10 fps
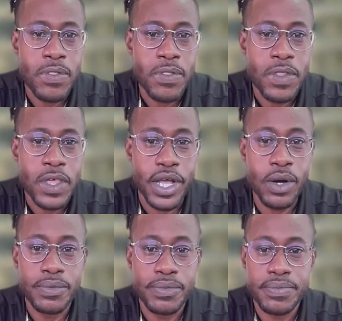Here we
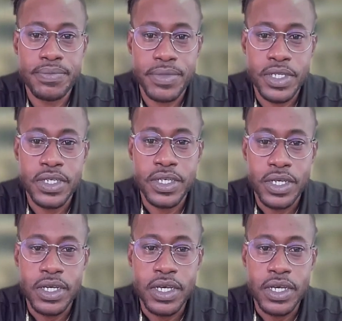go.
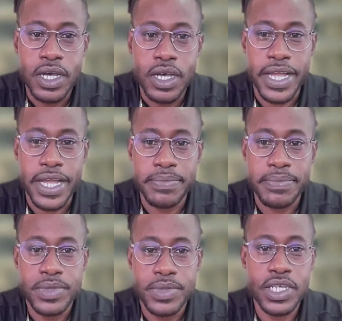All right.
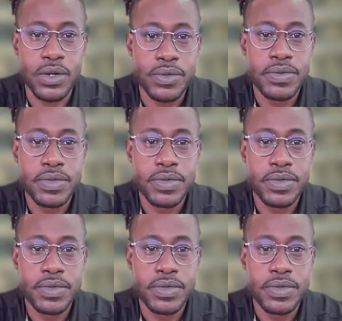So